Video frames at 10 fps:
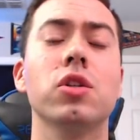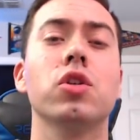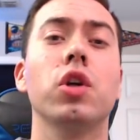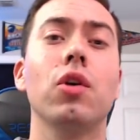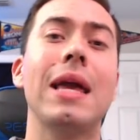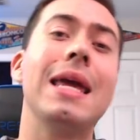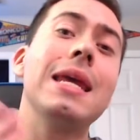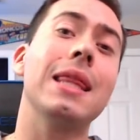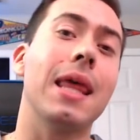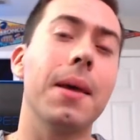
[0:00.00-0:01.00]
So you're
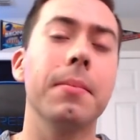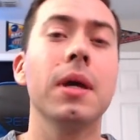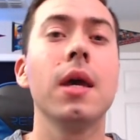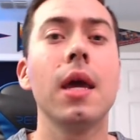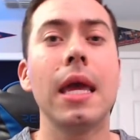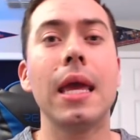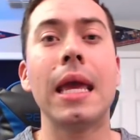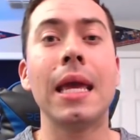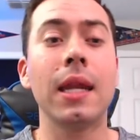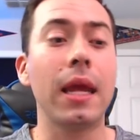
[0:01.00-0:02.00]
hitting them
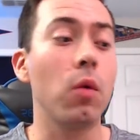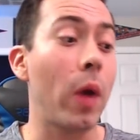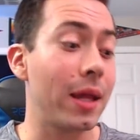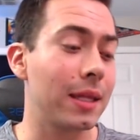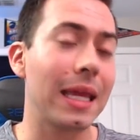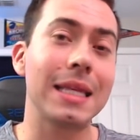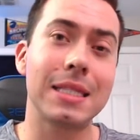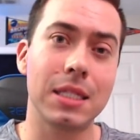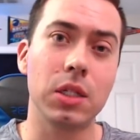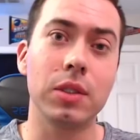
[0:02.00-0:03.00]
in a way that they
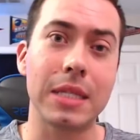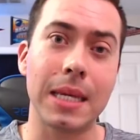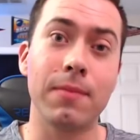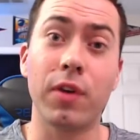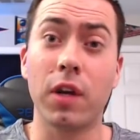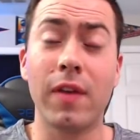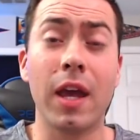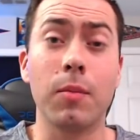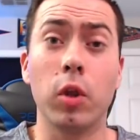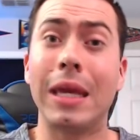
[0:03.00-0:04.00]
still deem very
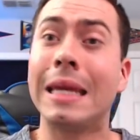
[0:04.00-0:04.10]
valuable